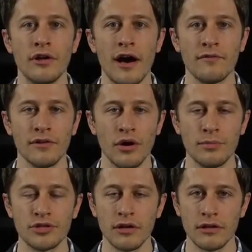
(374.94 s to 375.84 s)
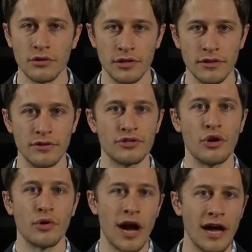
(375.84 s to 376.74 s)
envelopes included. There's
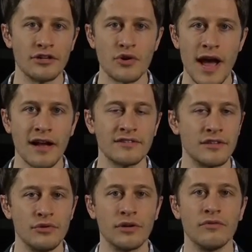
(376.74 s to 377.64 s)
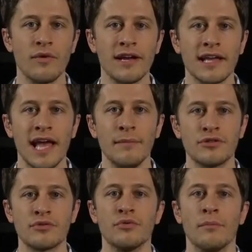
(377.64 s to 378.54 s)
no contracts, and you can rent games
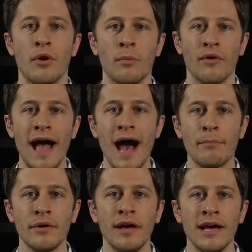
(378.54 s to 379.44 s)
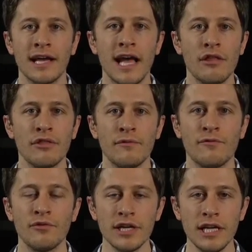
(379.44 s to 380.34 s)
through the mobile app. Get the
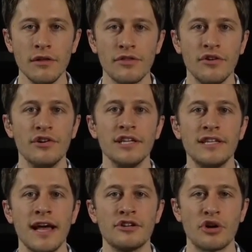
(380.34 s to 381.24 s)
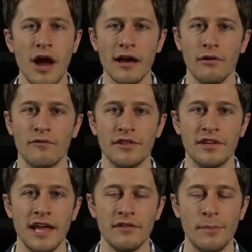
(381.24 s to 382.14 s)
free 30-day trial for the
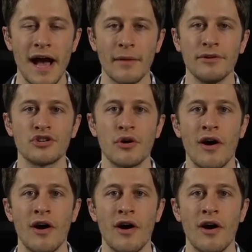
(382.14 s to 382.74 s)
David Pakman Show